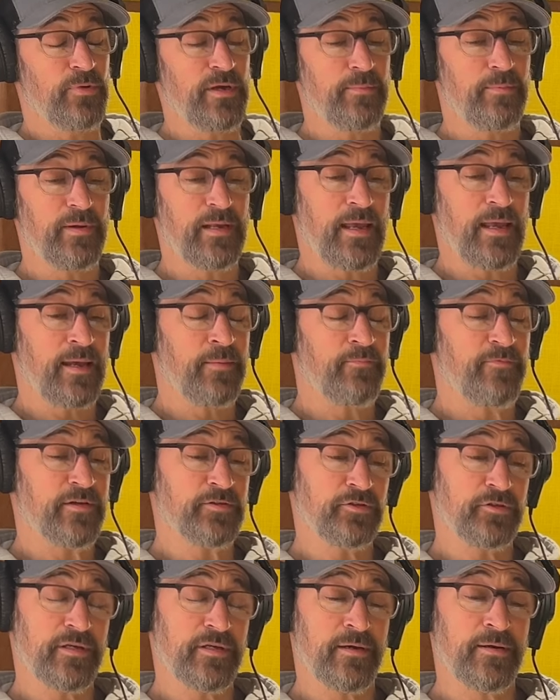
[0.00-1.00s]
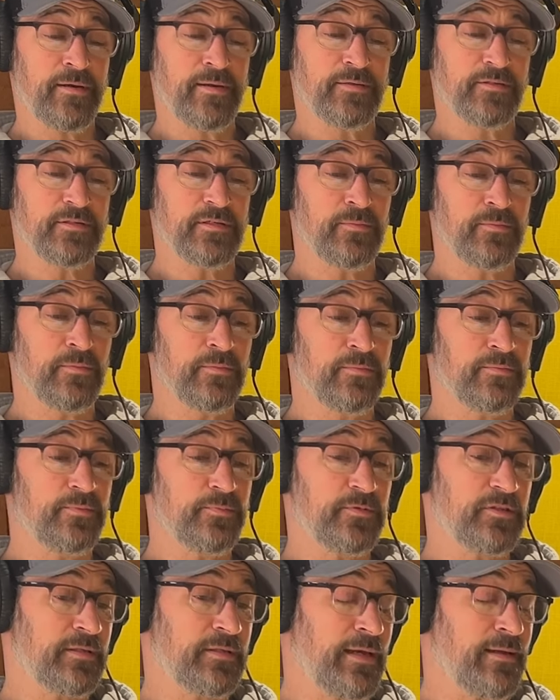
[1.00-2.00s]
we became vegetarians and
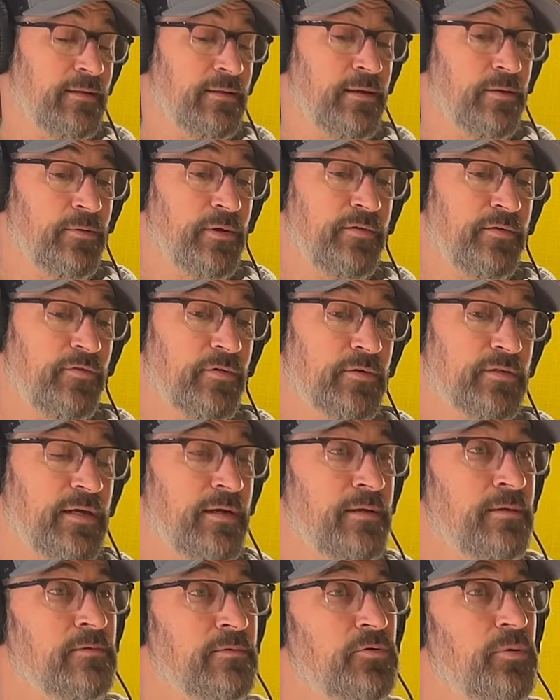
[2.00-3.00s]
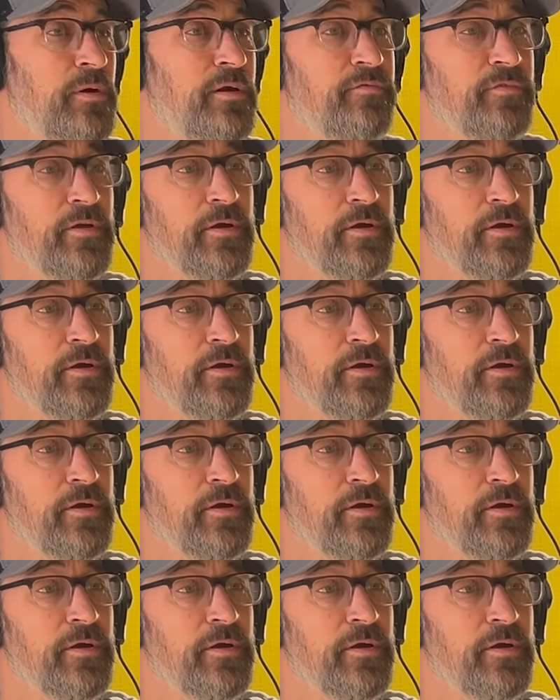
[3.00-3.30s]
stayed that way for 10, 12